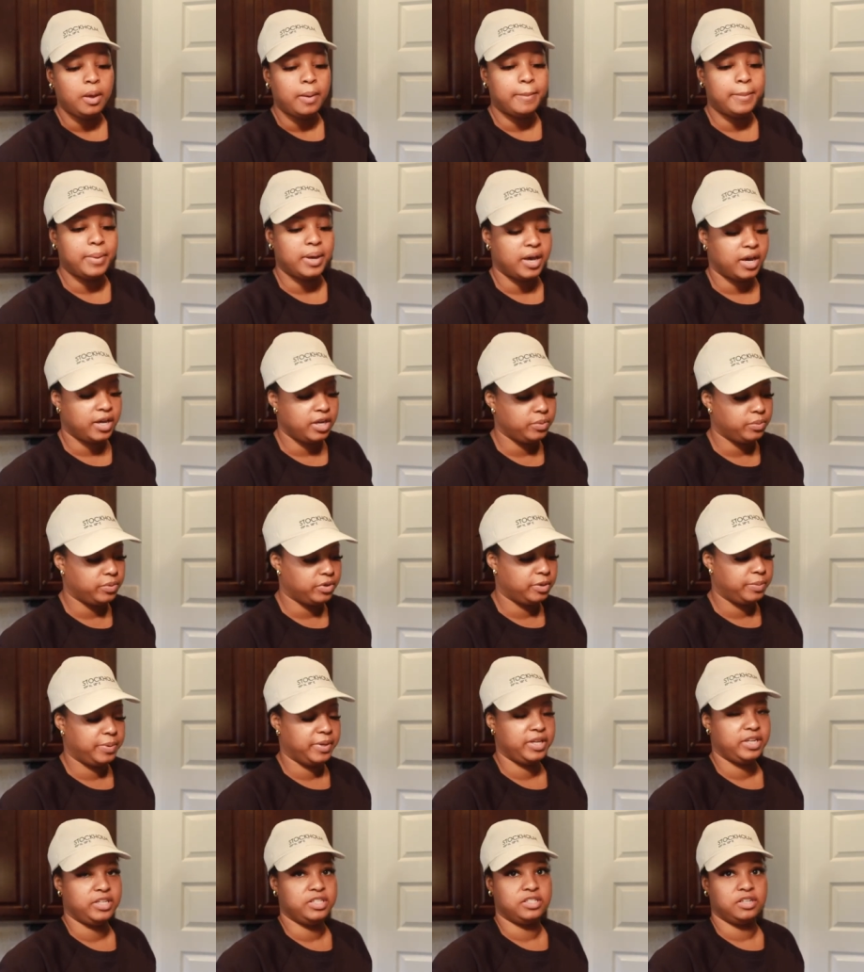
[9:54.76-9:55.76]
but I didn't want to
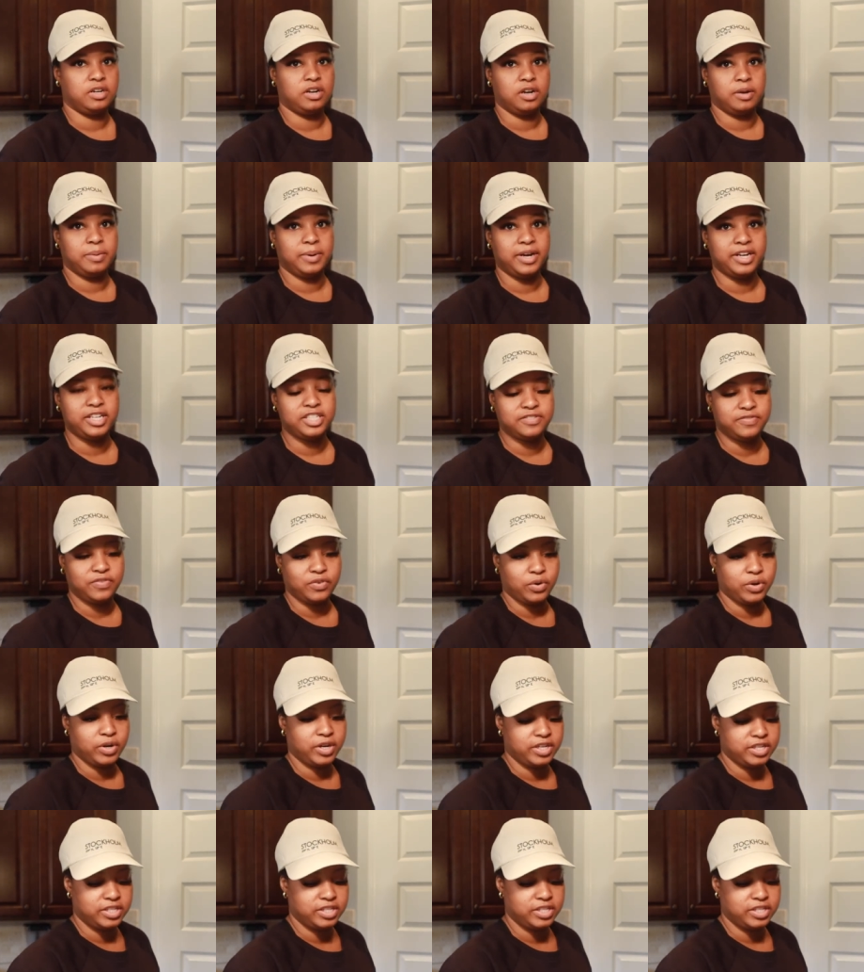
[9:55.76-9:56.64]
pay the Zara price for it.